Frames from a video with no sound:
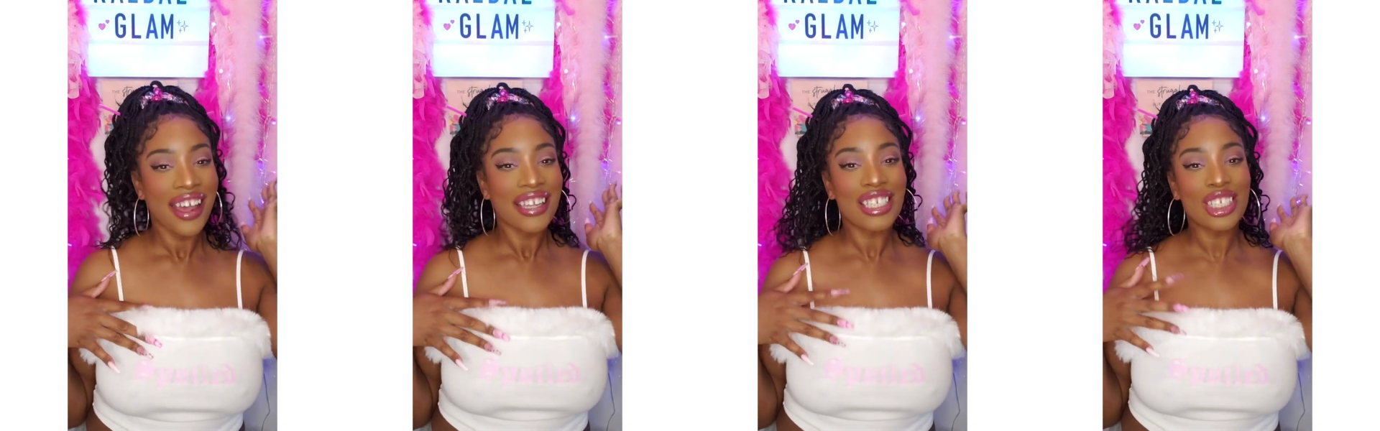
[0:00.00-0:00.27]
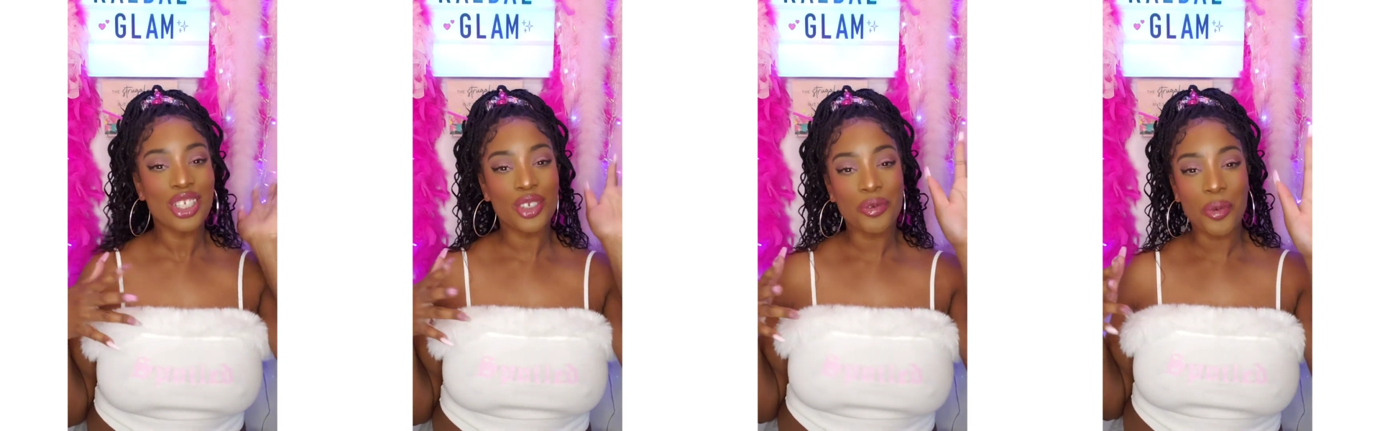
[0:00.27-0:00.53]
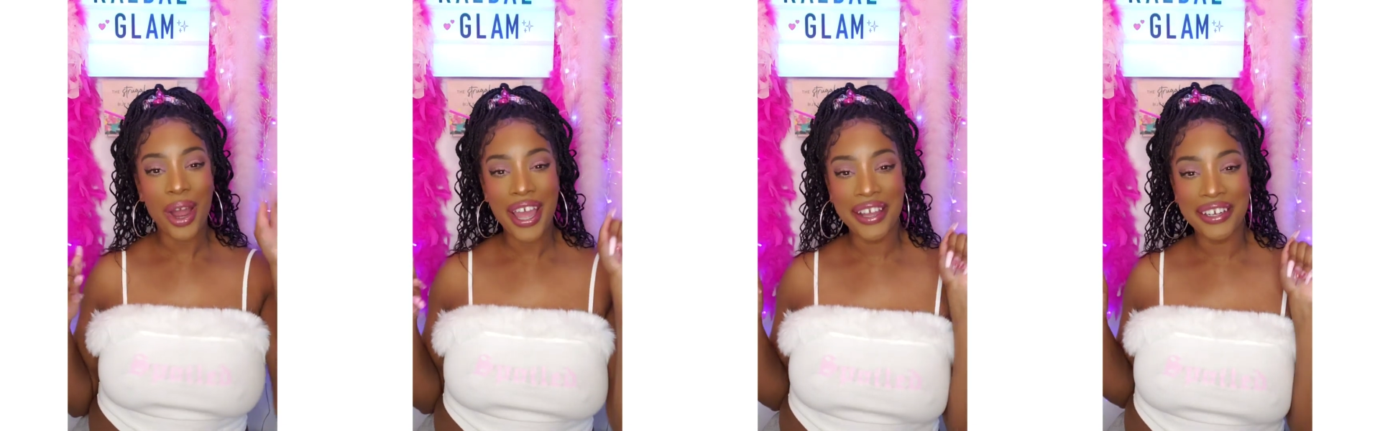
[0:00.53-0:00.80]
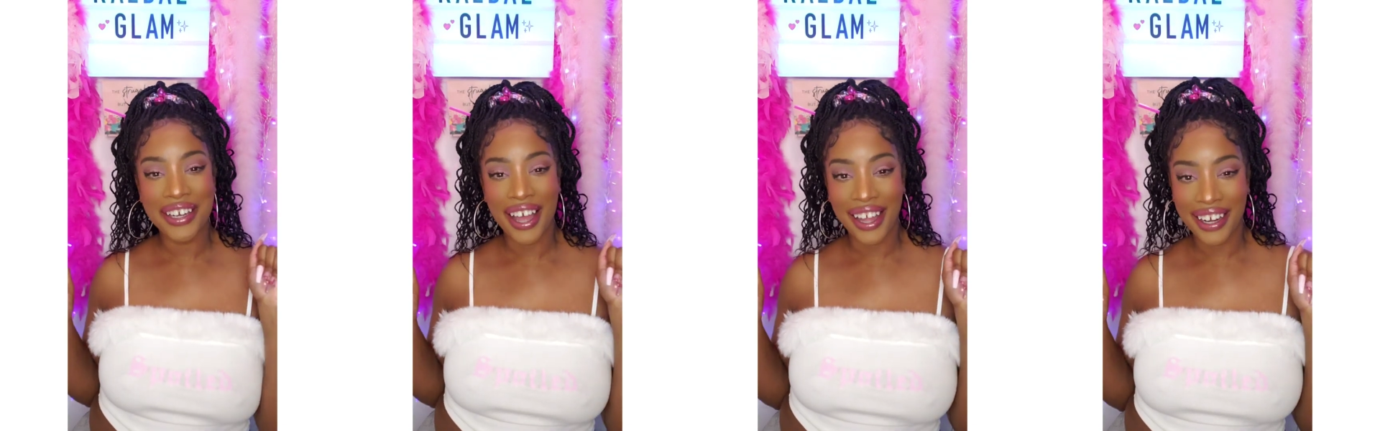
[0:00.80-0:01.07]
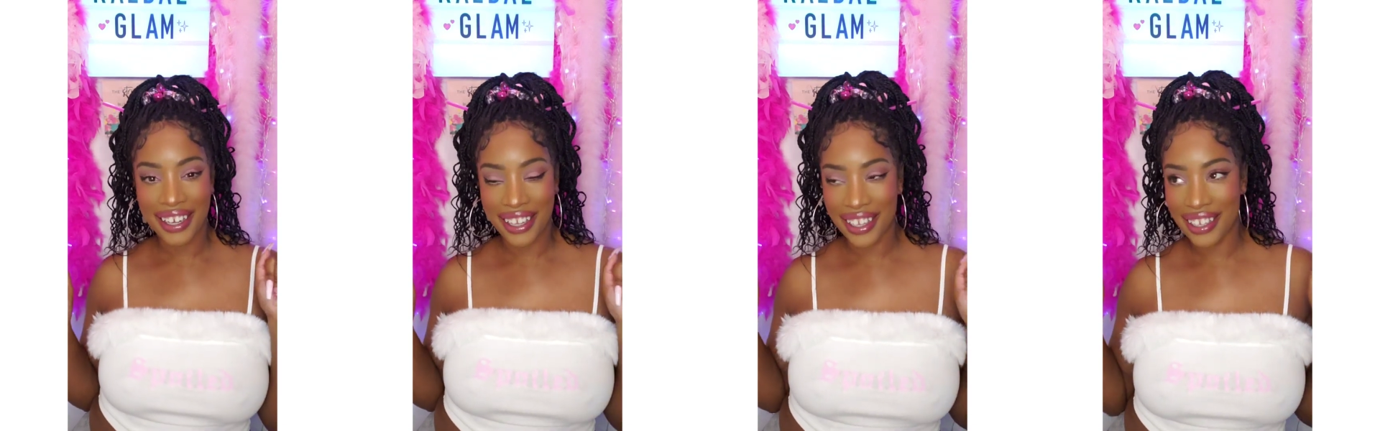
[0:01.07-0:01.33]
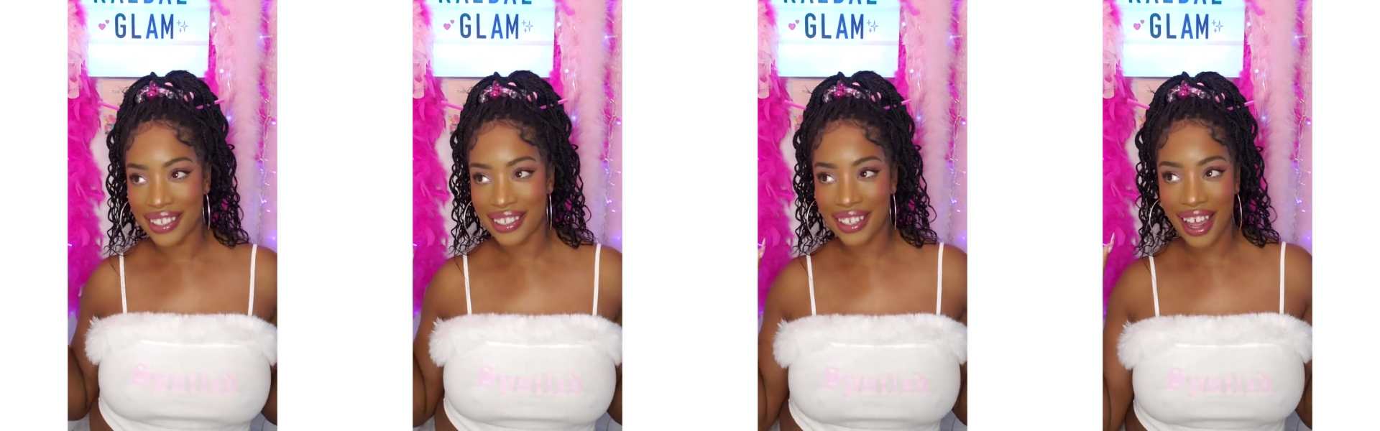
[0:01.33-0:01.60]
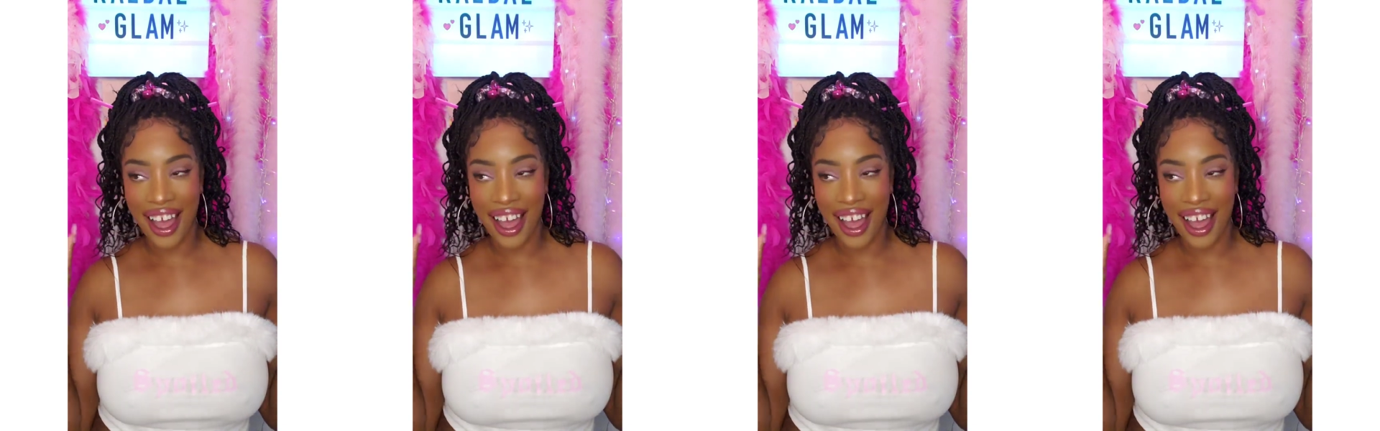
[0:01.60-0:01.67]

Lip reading: Straight 90s.